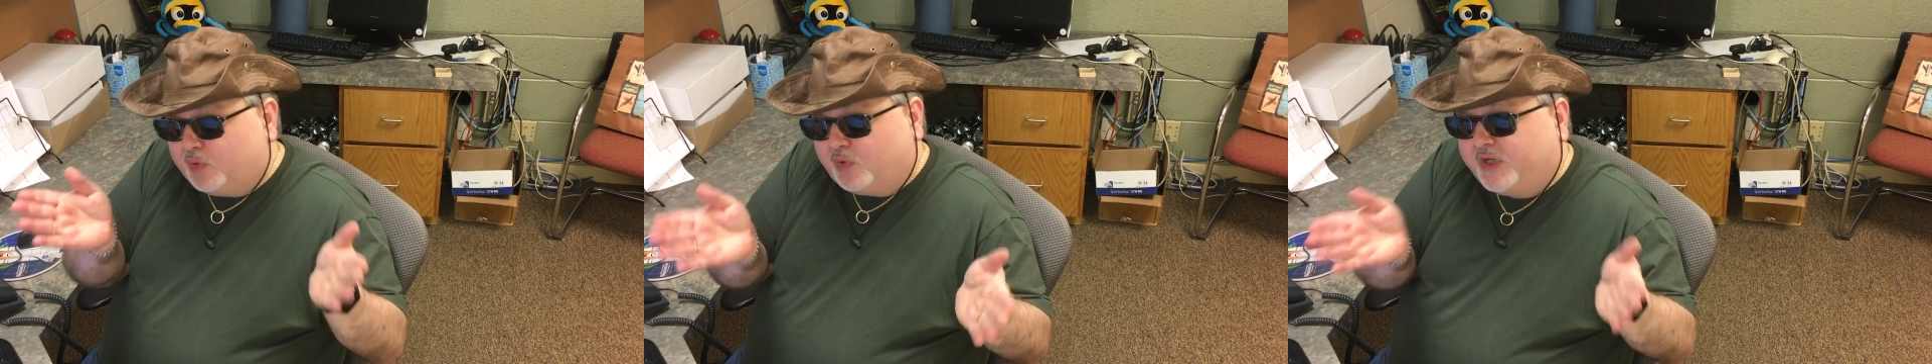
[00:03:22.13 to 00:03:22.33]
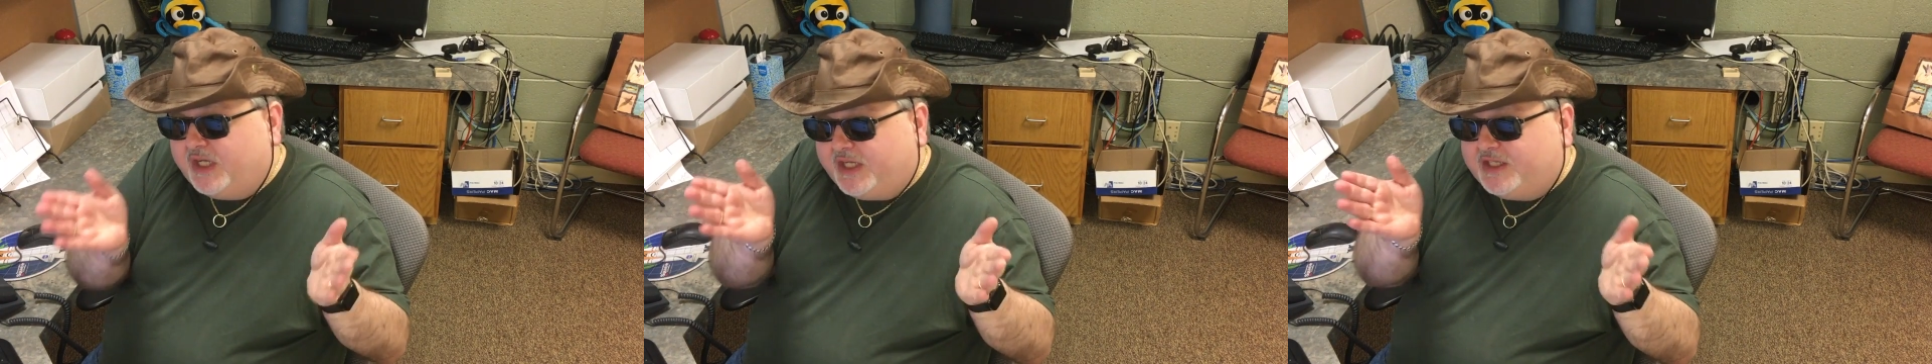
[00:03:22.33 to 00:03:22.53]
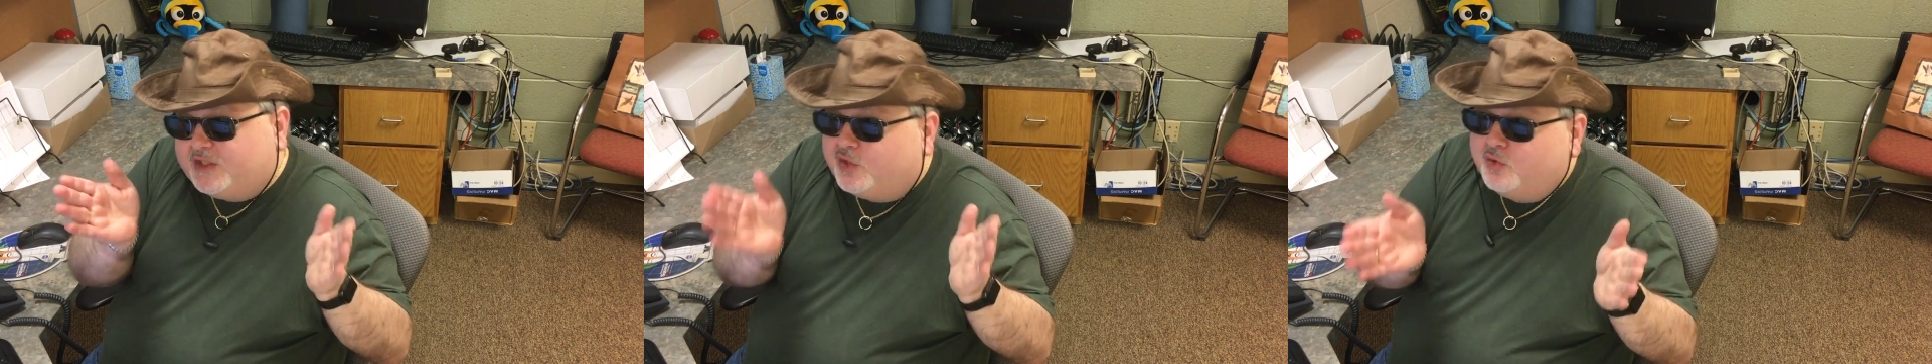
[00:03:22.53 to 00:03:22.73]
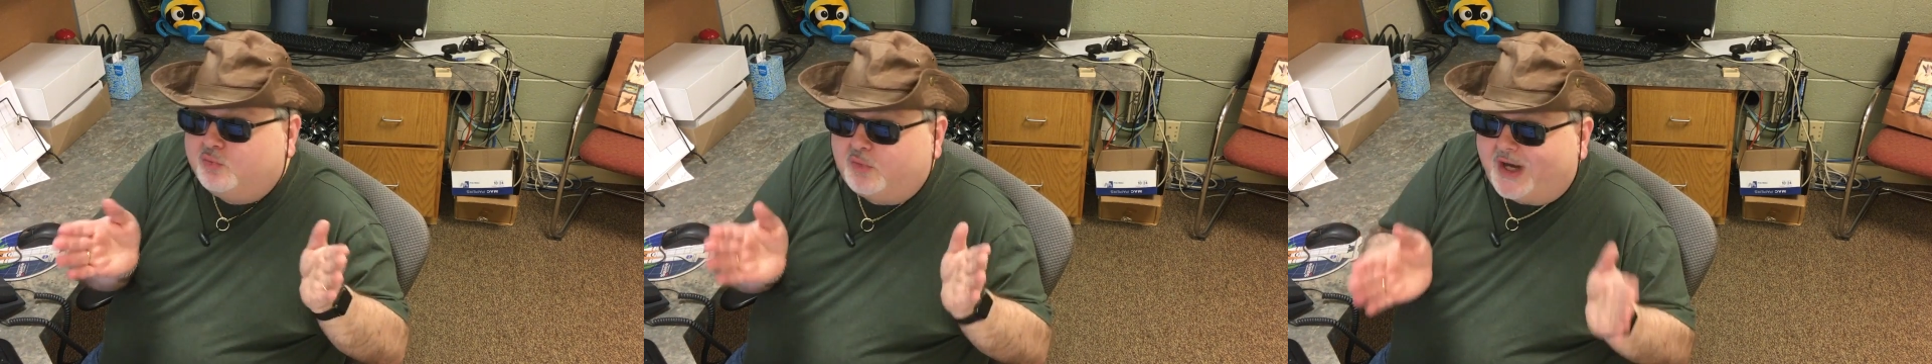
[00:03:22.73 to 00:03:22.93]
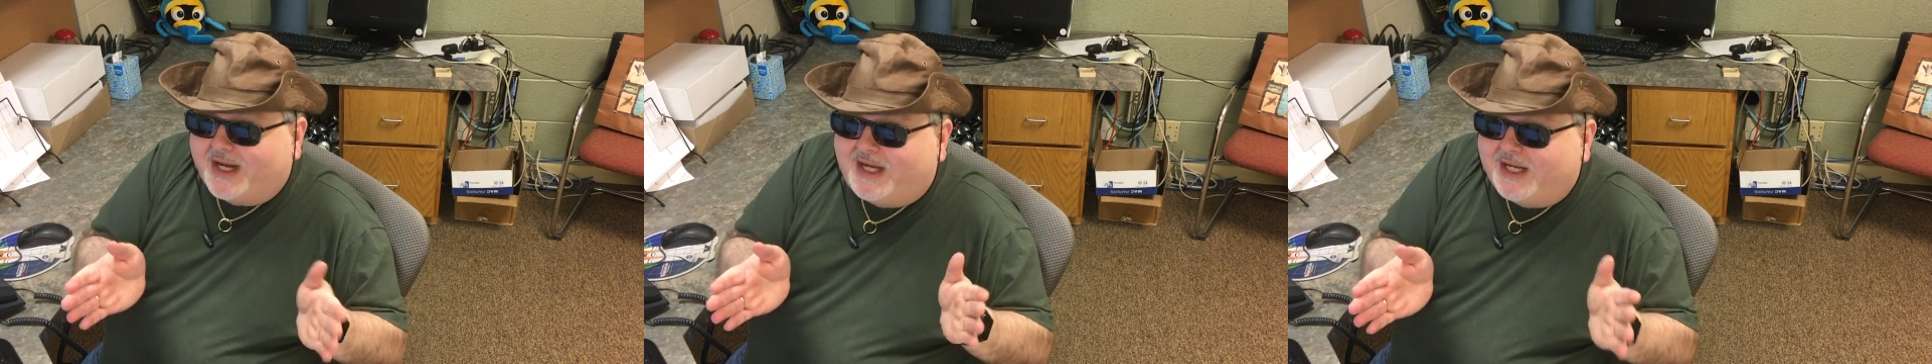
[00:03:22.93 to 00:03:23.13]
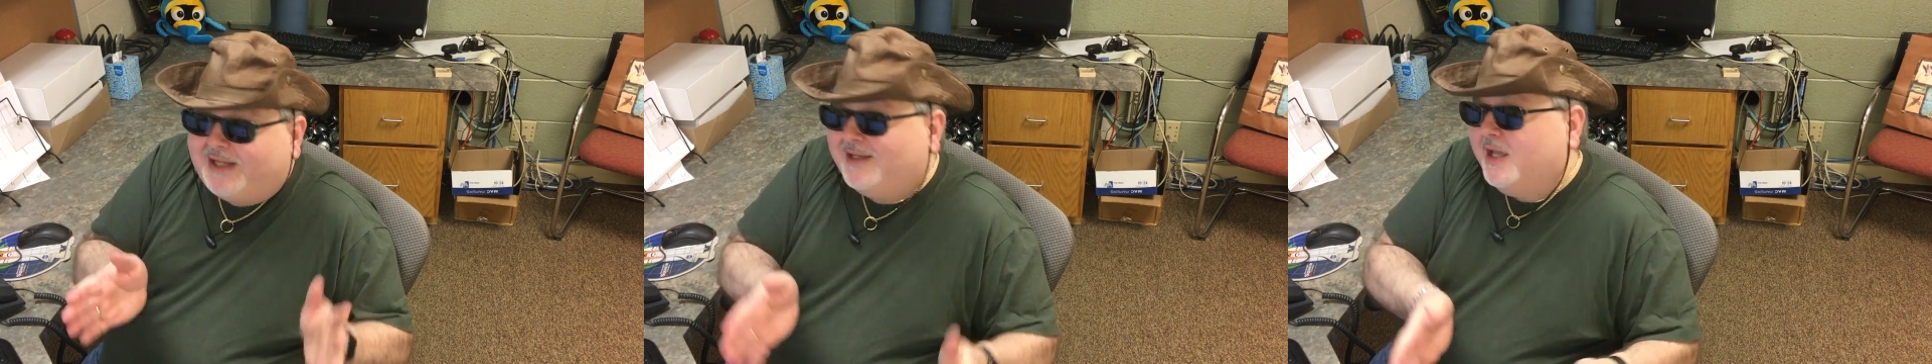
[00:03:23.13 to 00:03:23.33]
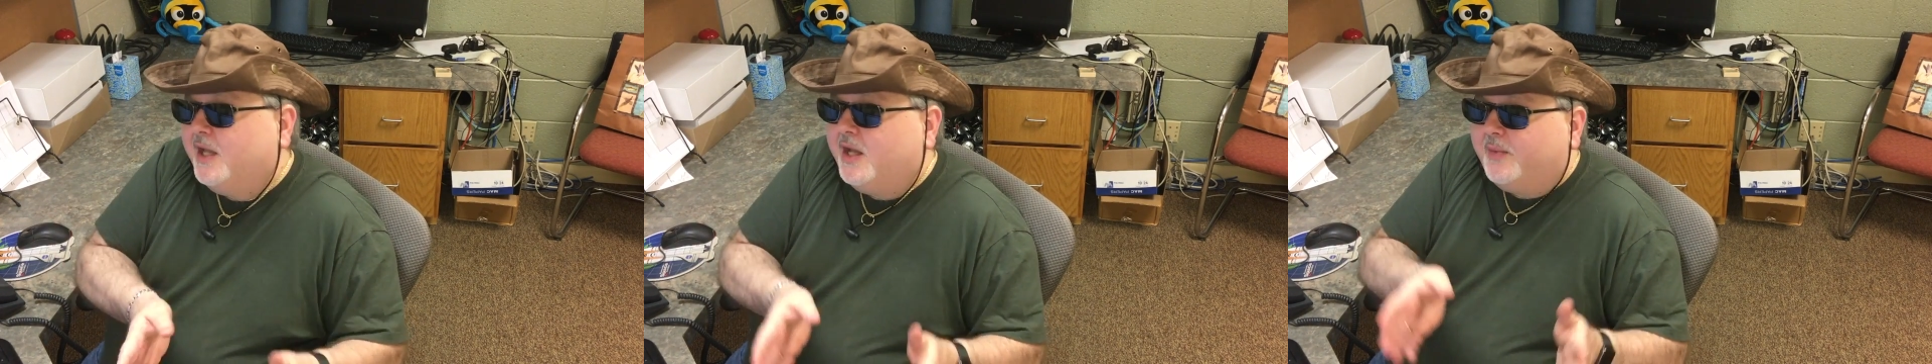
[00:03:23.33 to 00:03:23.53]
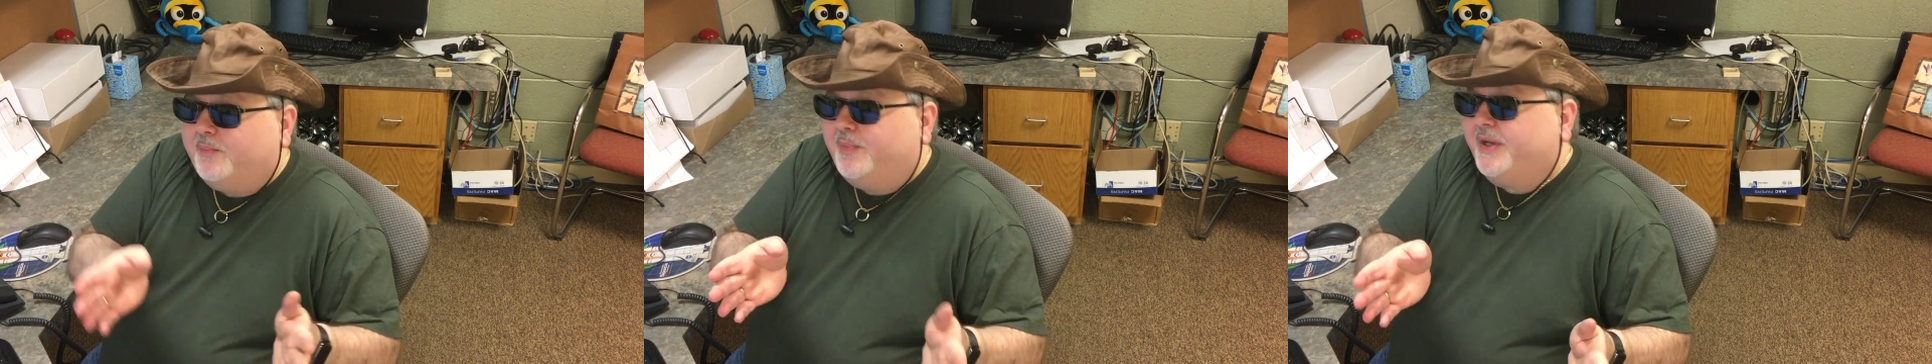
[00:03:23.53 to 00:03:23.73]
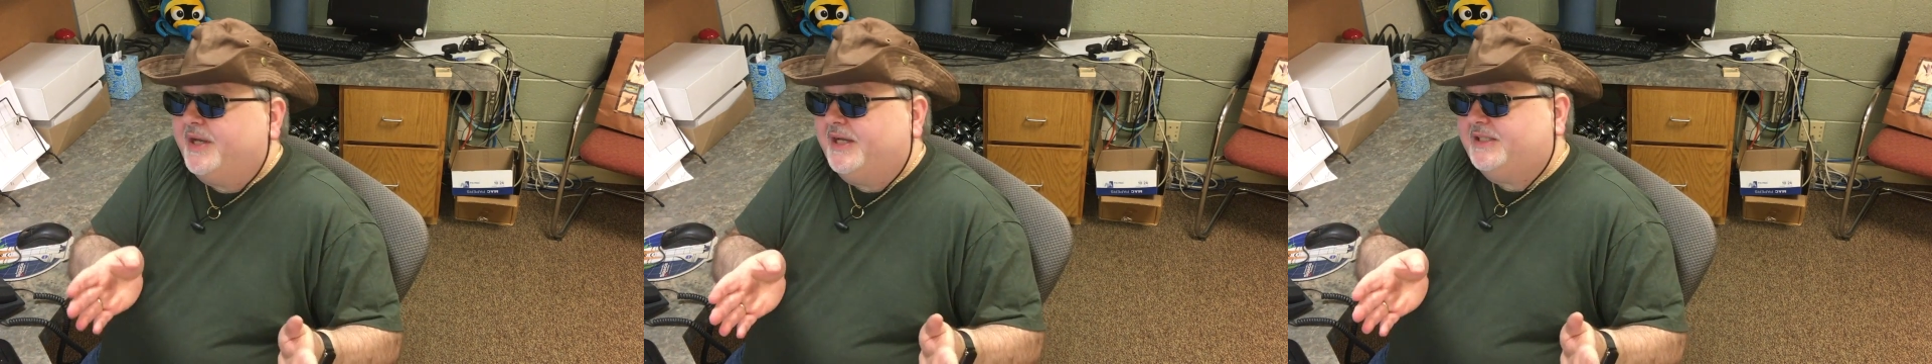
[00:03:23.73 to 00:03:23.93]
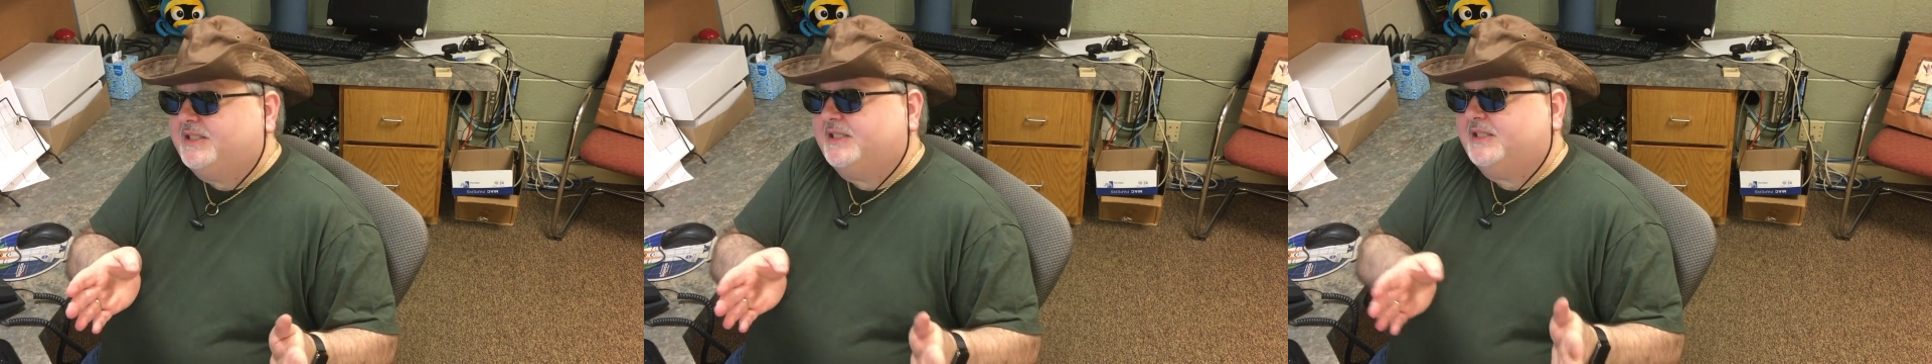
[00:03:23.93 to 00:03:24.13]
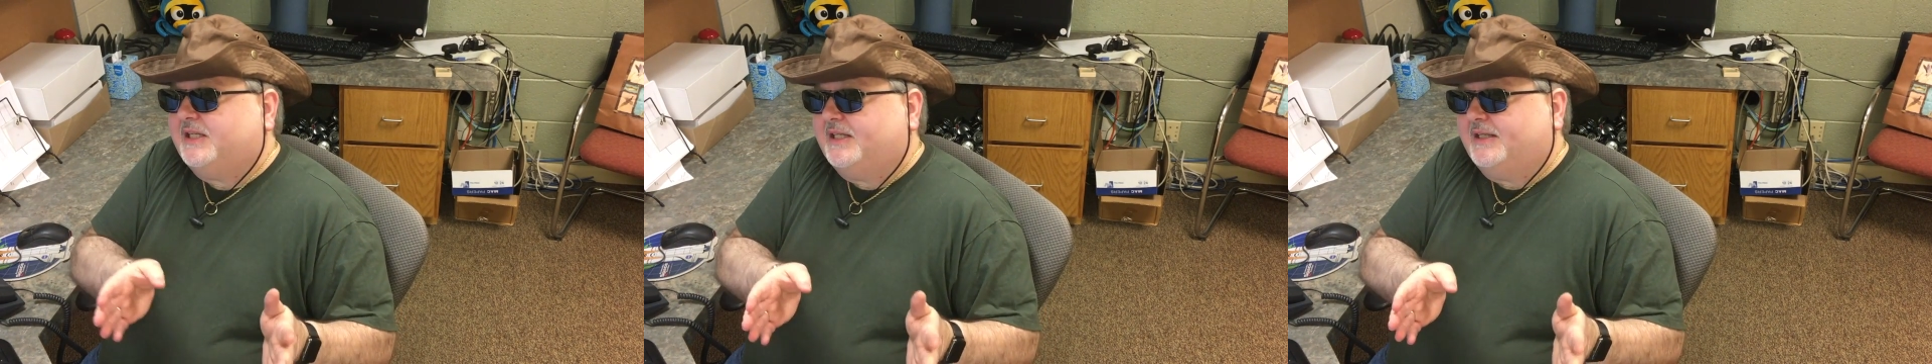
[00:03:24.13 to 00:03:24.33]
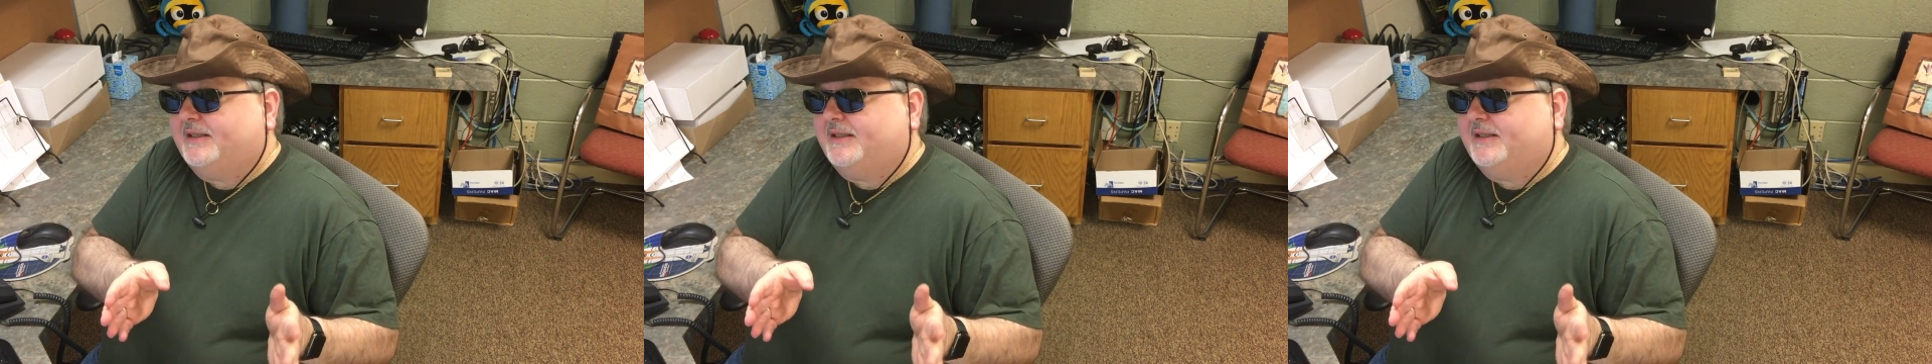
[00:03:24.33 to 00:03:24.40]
pre-tomb raiding, but,